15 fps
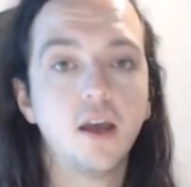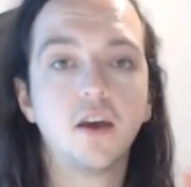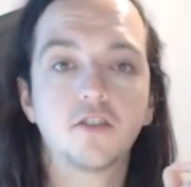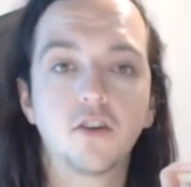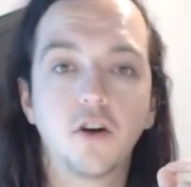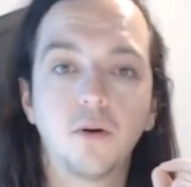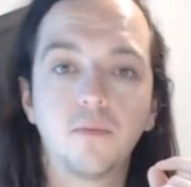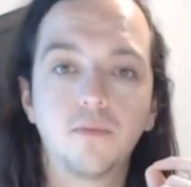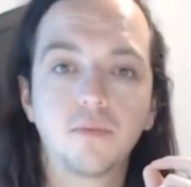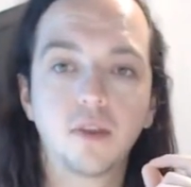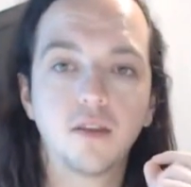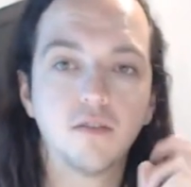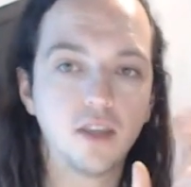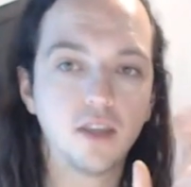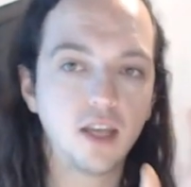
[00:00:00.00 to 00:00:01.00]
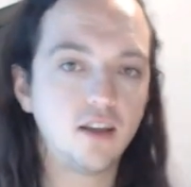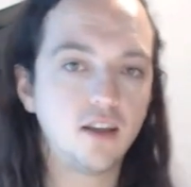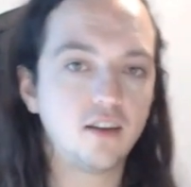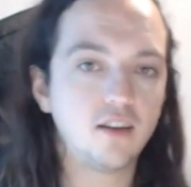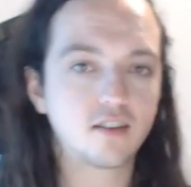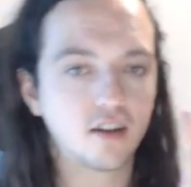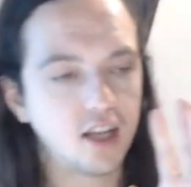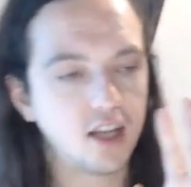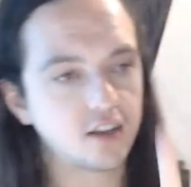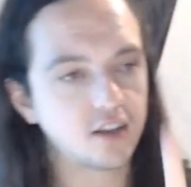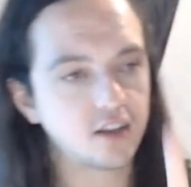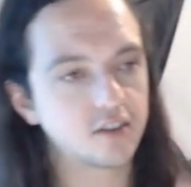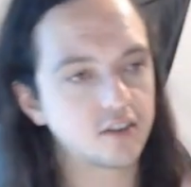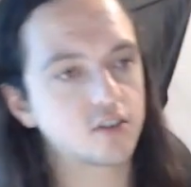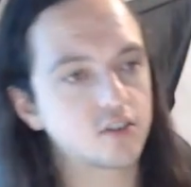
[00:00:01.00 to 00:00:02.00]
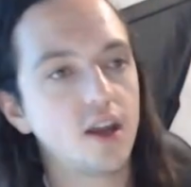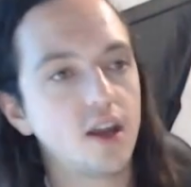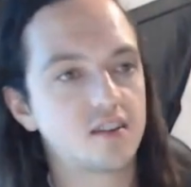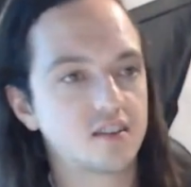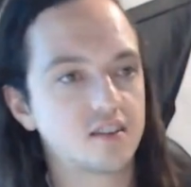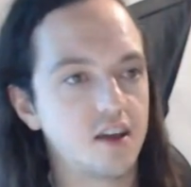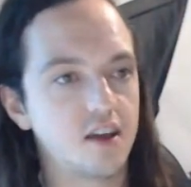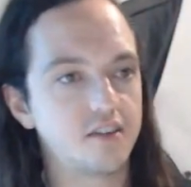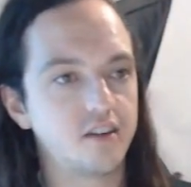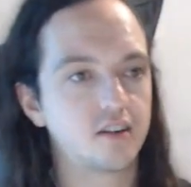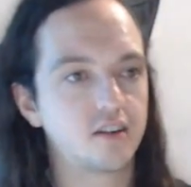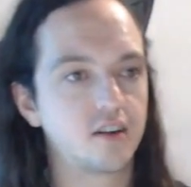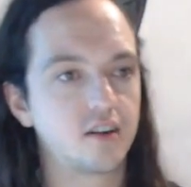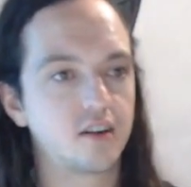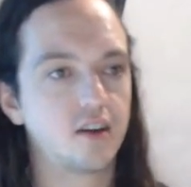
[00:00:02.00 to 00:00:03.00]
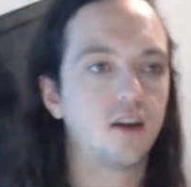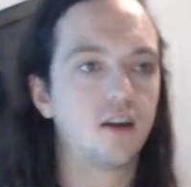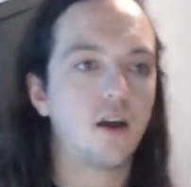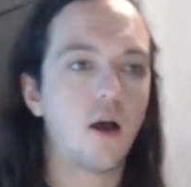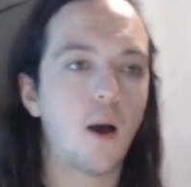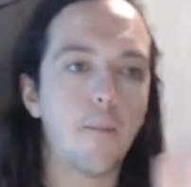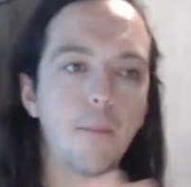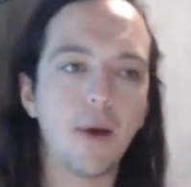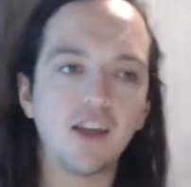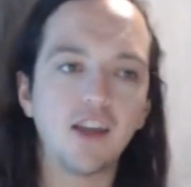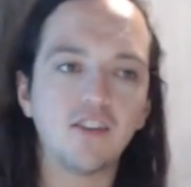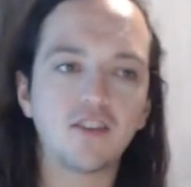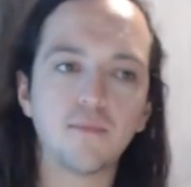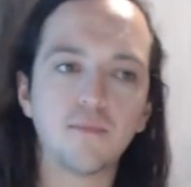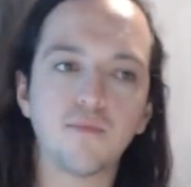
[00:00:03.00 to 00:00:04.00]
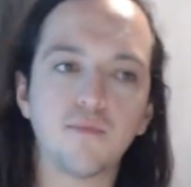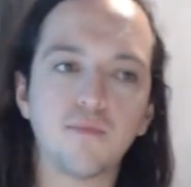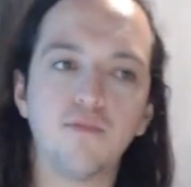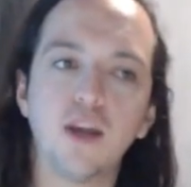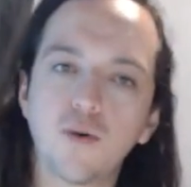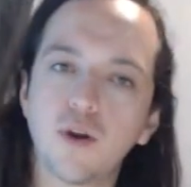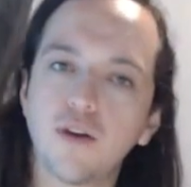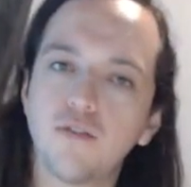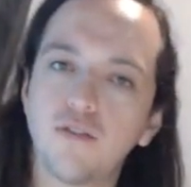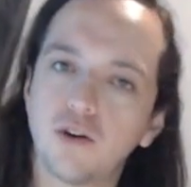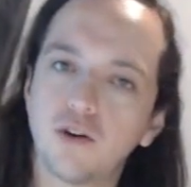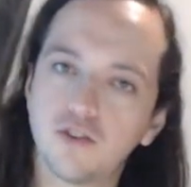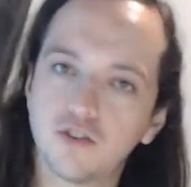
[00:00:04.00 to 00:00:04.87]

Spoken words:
So these next 2 exercises may seem very, very